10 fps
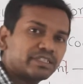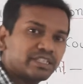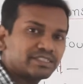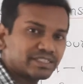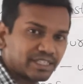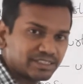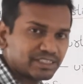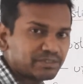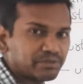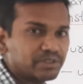there is
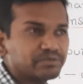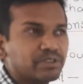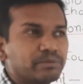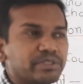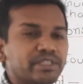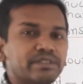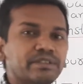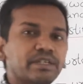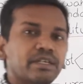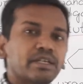urgent work will be
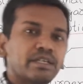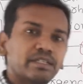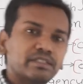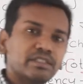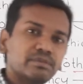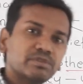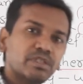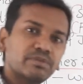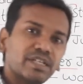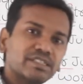there, in terms
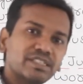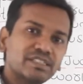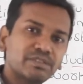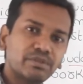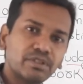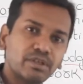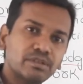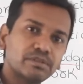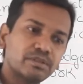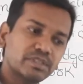of urgency work
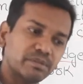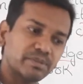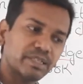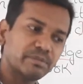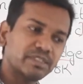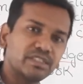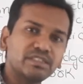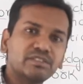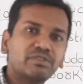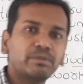also sometimes the
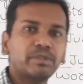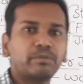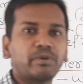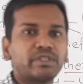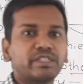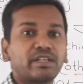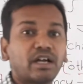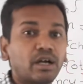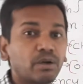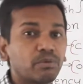judges will be appointed.
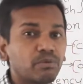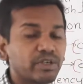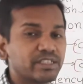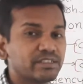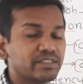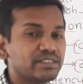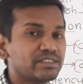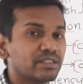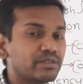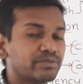How? What is the
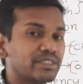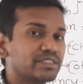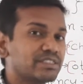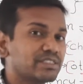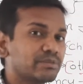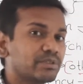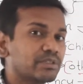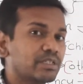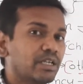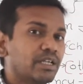reason of urgency work?
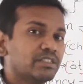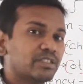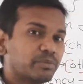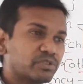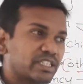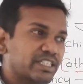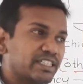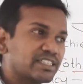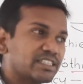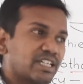Suppose the
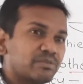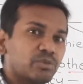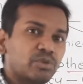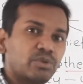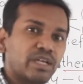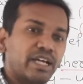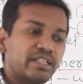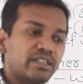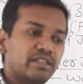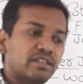cases are more
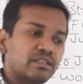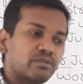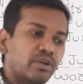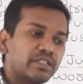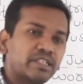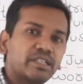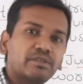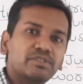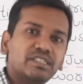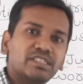and the quantity
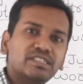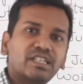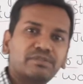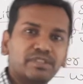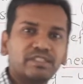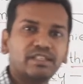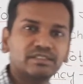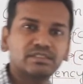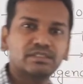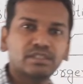of judges are very
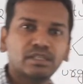less.